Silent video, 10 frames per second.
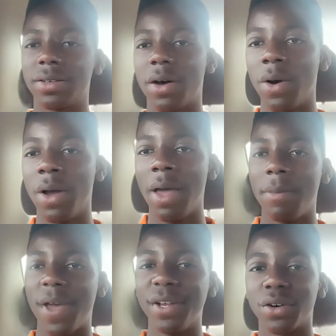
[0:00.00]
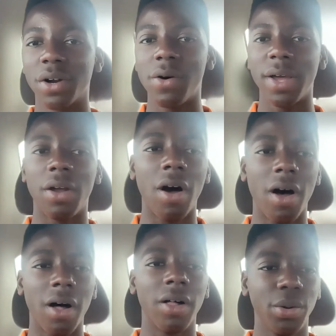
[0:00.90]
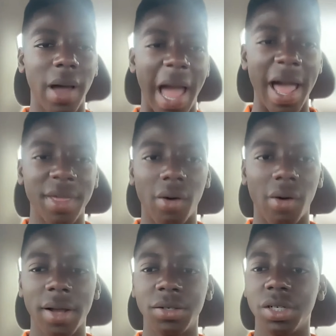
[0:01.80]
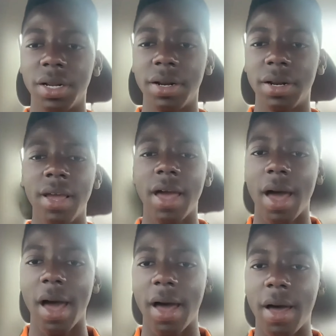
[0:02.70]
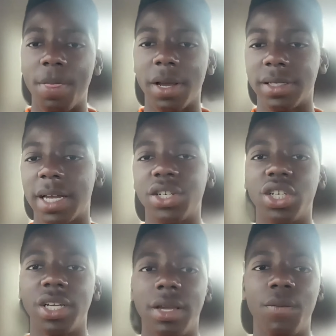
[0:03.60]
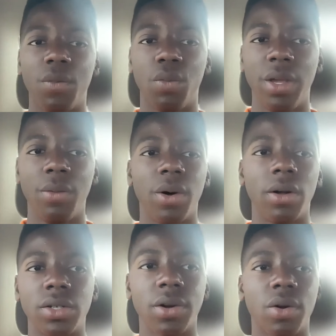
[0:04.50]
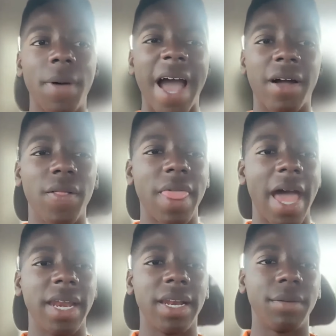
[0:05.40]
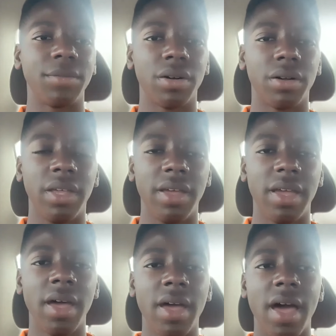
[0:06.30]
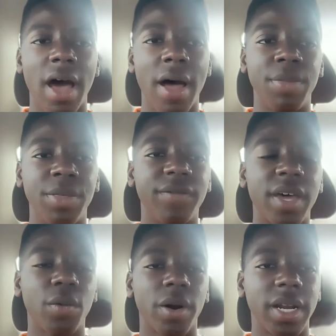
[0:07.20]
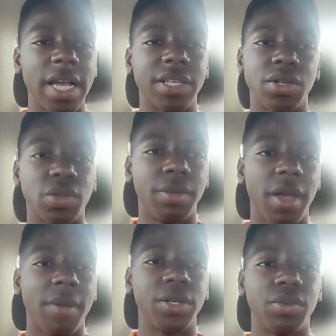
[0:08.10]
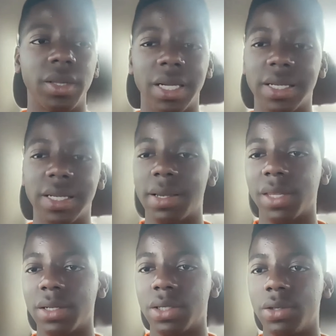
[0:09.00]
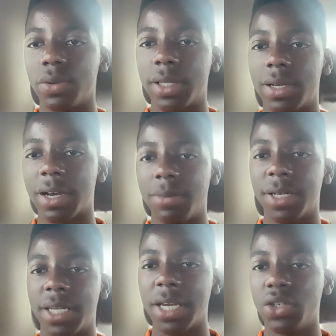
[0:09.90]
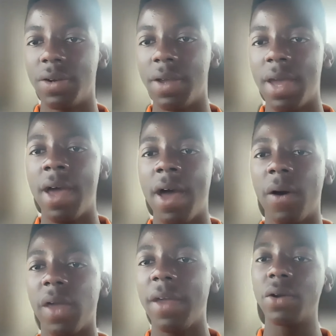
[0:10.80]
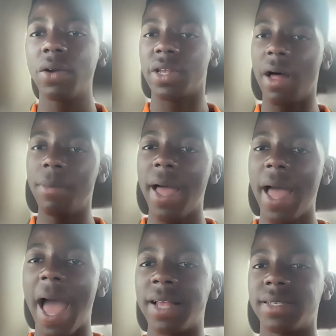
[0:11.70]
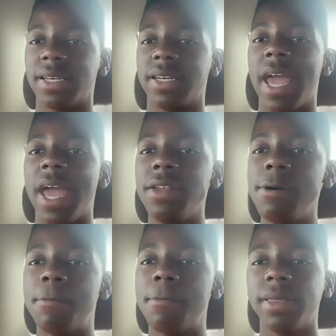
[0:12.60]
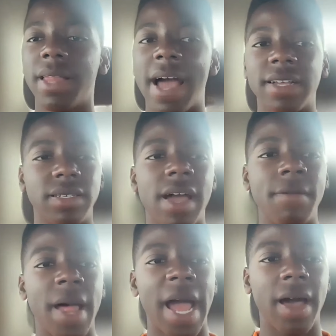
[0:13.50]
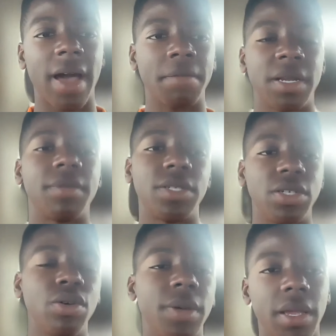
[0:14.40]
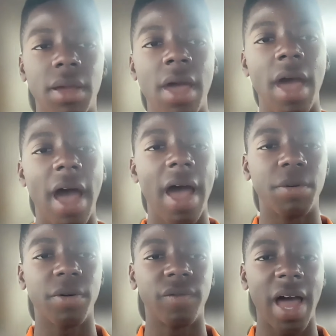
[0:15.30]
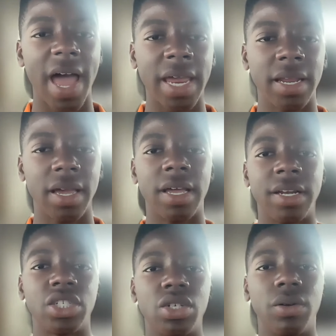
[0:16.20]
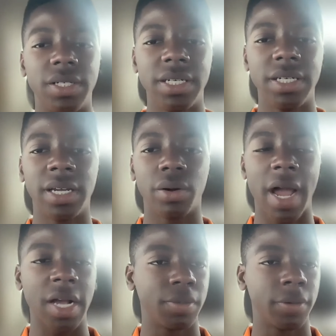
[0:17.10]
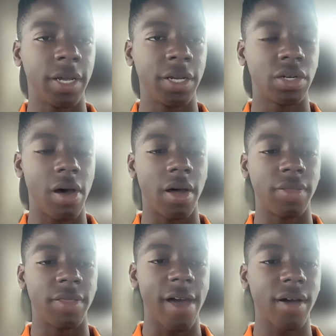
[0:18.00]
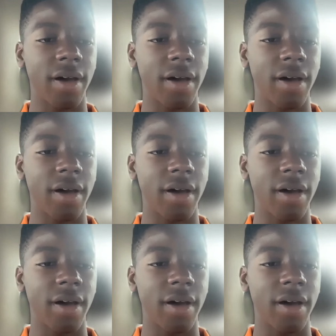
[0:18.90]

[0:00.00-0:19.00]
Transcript: So hmm. Pedro and all who had that question, um, essentially we will circle back on that and I'm sure the um, the event organizers will be able to release something soon with the documentation. Okay, Rosalba asked, can you put the last slide back up? And I'm assuming uh, provide additional detail or explanation on that